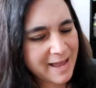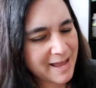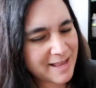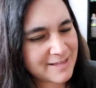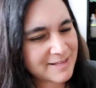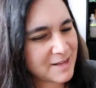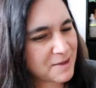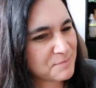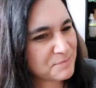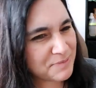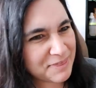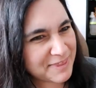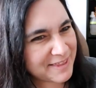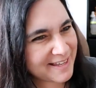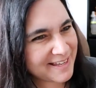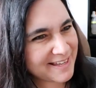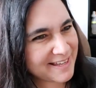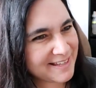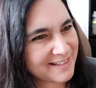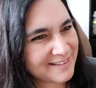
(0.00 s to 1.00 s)
And I'm
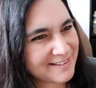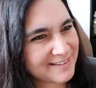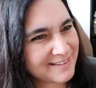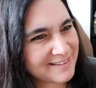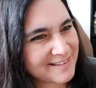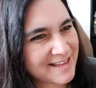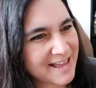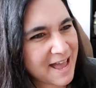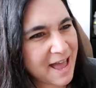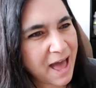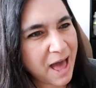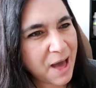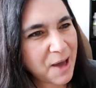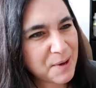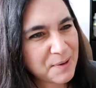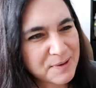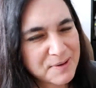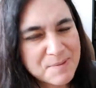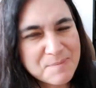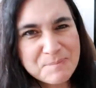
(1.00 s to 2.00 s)
thinking,
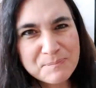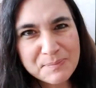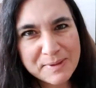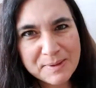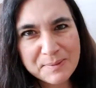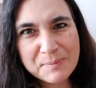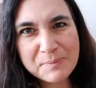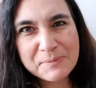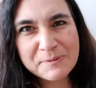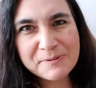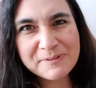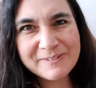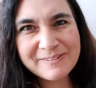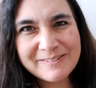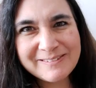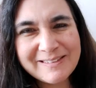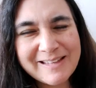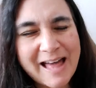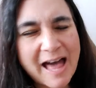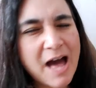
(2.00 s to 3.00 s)
how come
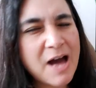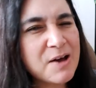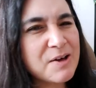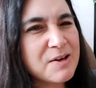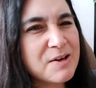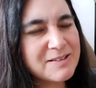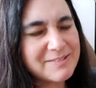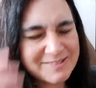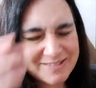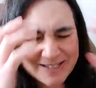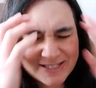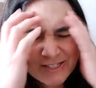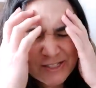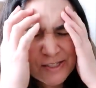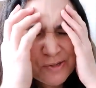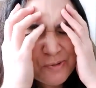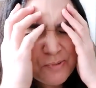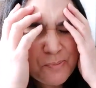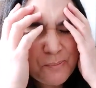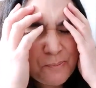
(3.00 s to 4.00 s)
people how did
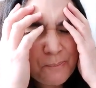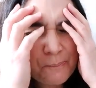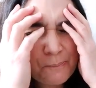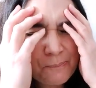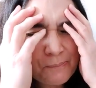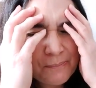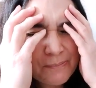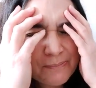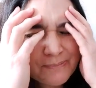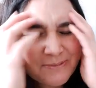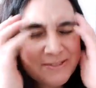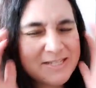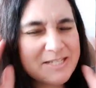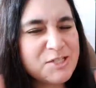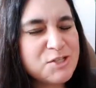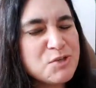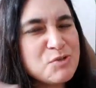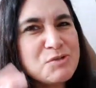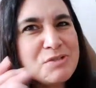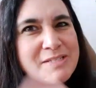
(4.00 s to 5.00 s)
you did
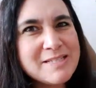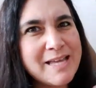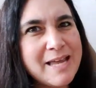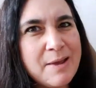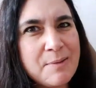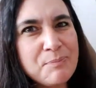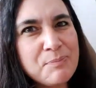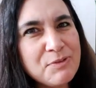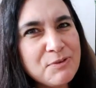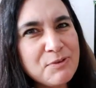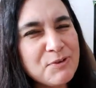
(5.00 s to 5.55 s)
you skip